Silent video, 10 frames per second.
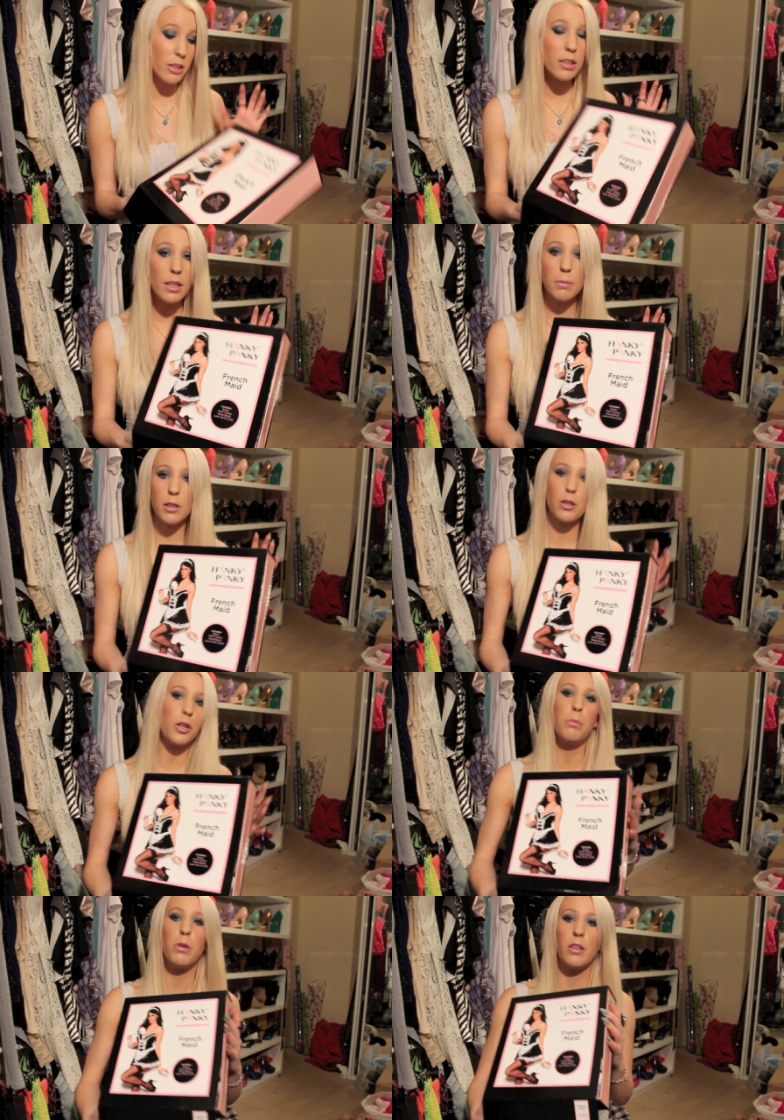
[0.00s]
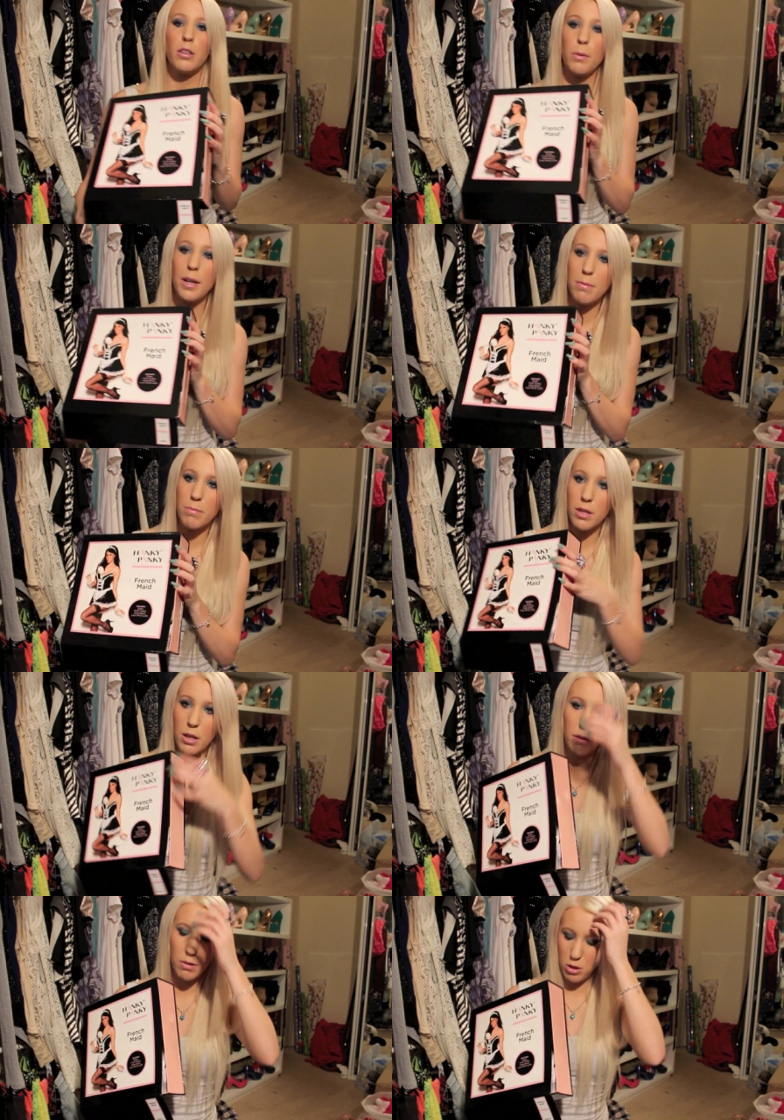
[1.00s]
So this comes in its own box so when I'm
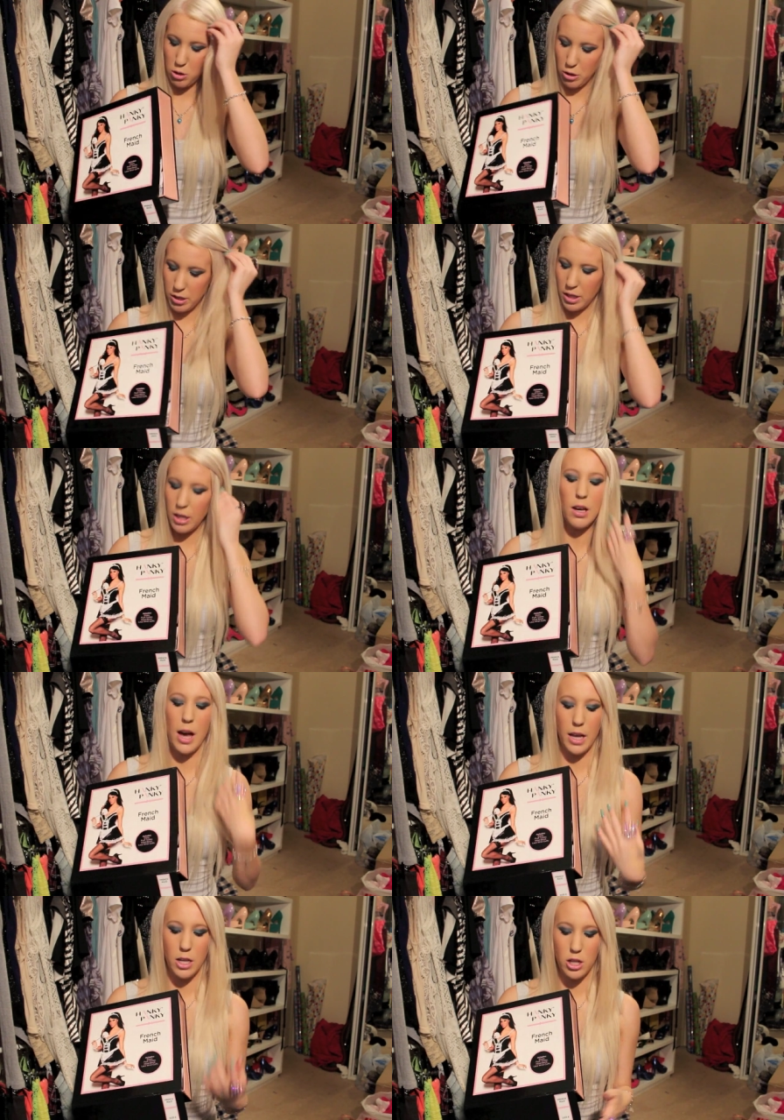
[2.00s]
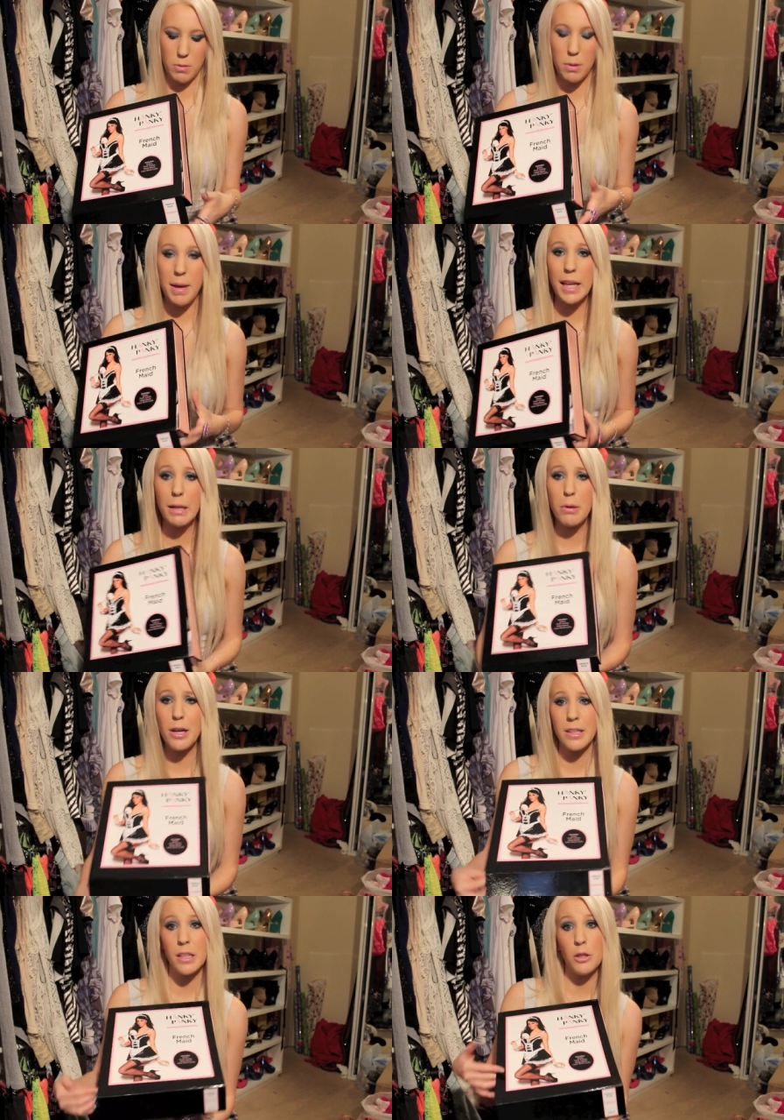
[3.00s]
done using it I can just put it back in the
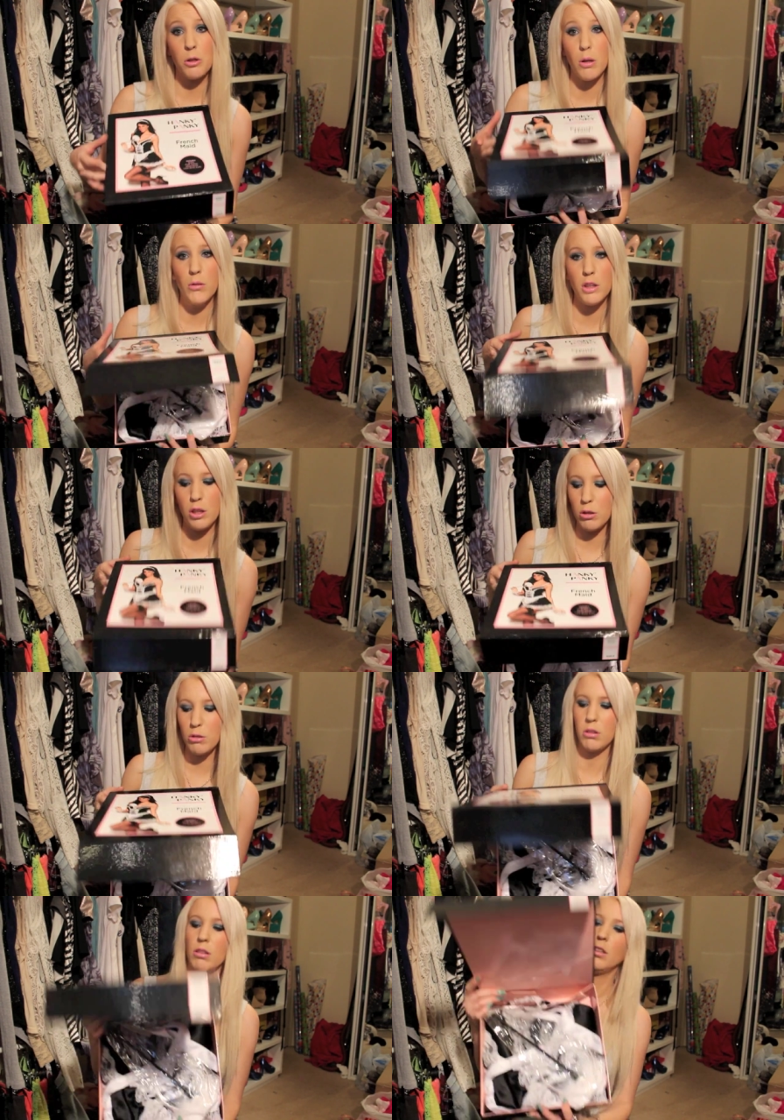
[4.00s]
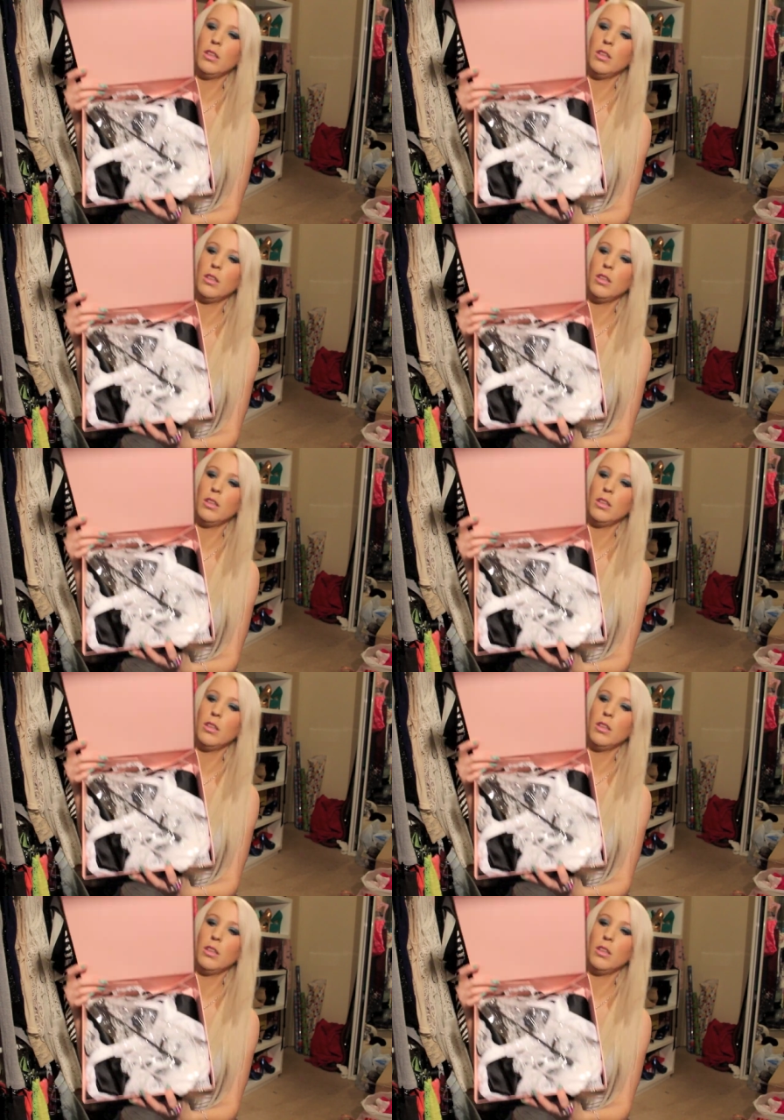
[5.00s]
box. It's so cute.